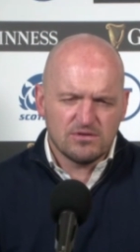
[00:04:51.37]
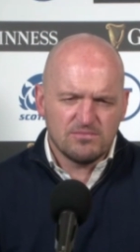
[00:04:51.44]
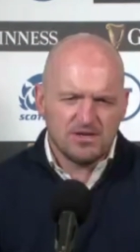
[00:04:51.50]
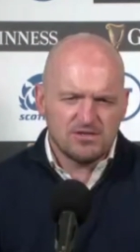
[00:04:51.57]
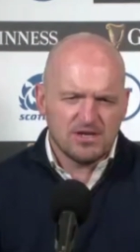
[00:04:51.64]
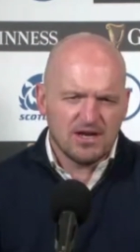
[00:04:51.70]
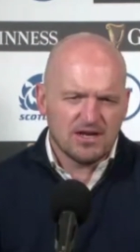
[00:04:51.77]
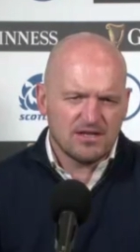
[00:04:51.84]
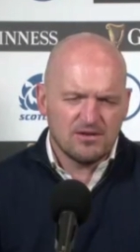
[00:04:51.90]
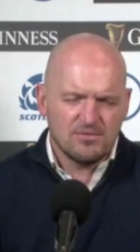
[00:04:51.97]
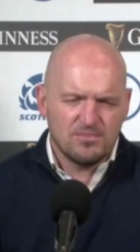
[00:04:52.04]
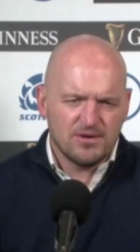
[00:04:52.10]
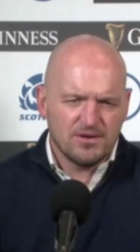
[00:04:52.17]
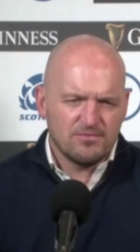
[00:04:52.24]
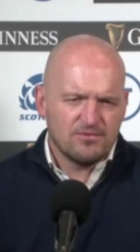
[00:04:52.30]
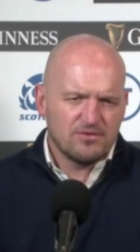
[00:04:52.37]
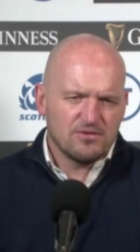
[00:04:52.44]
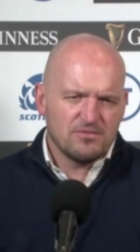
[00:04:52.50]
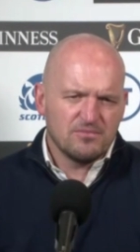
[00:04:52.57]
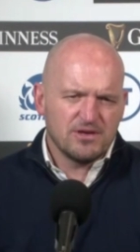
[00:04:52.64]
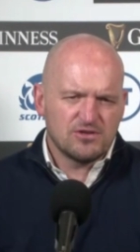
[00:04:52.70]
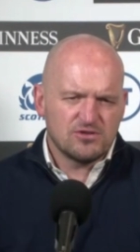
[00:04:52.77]
a jackler, but we've got to
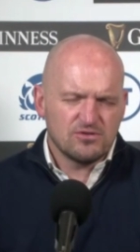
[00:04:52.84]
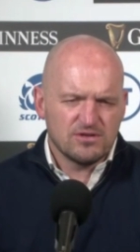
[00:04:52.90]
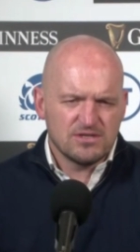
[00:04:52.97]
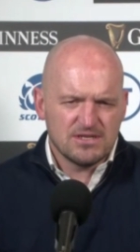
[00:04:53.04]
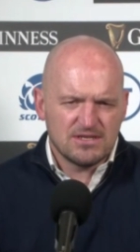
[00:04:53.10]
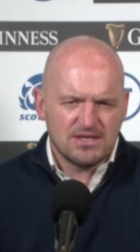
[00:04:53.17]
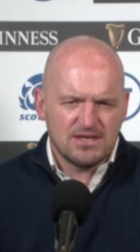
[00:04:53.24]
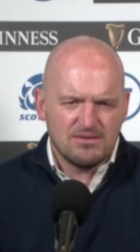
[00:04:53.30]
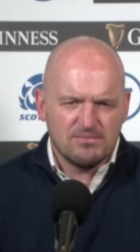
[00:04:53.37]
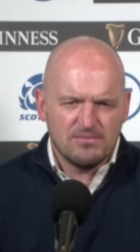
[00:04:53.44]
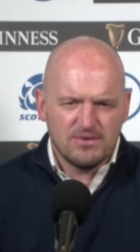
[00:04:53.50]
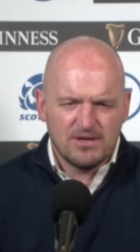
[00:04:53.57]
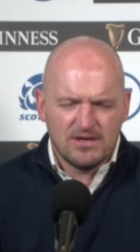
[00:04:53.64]
make sure as a team